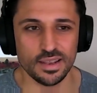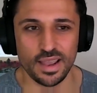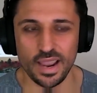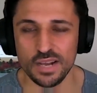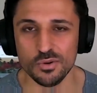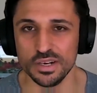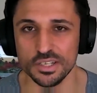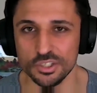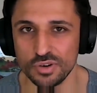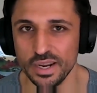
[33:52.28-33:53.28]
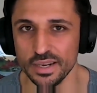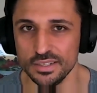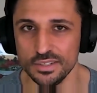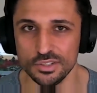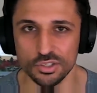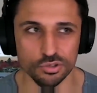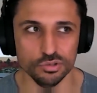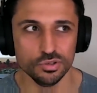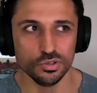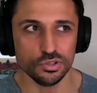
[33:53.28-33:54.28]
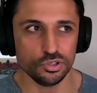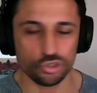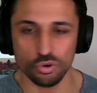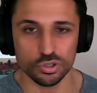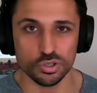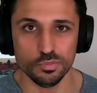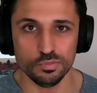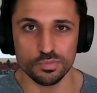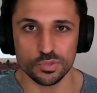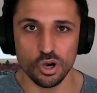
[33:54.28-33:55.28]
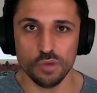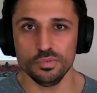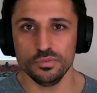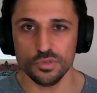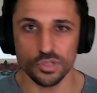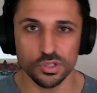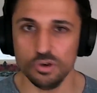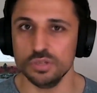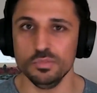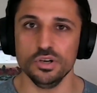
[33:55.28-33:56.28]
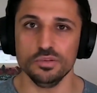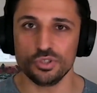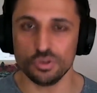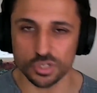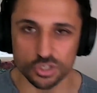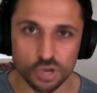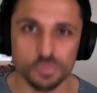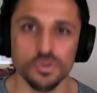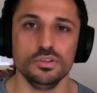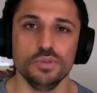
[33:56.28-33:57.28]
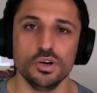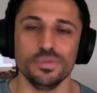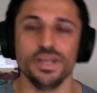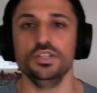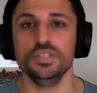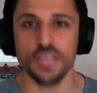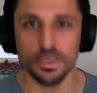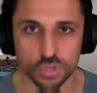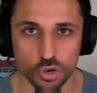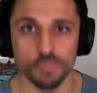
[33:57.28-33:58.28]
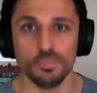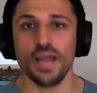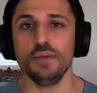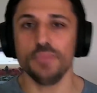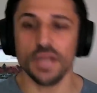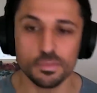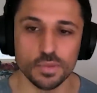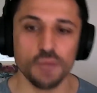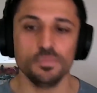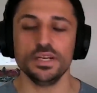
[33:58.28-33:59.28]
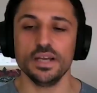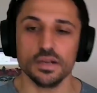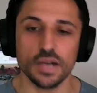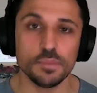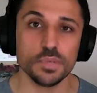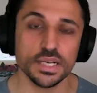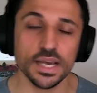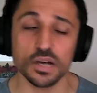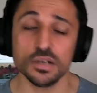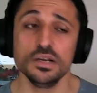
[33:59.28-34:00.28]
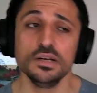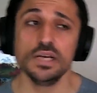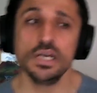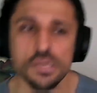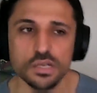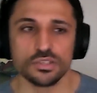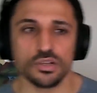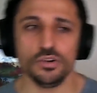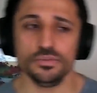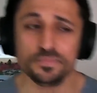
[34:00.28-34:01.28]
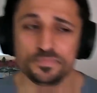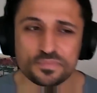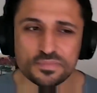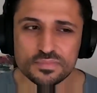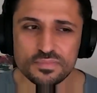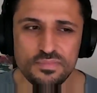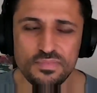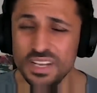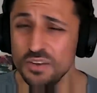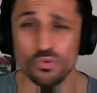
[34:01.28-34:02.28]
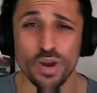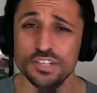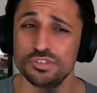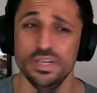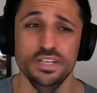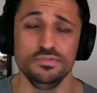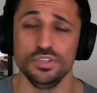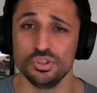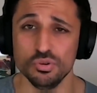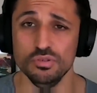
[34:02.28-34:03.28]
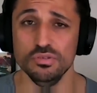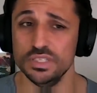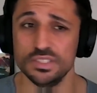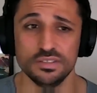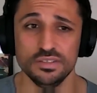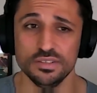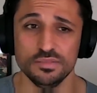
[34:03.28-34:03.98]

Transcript: anyone can trade. You short the top, you long the bottom, short the top, long the bottom, and it just keeps going bam, bam, up and down, up and down. So range trading for sure is is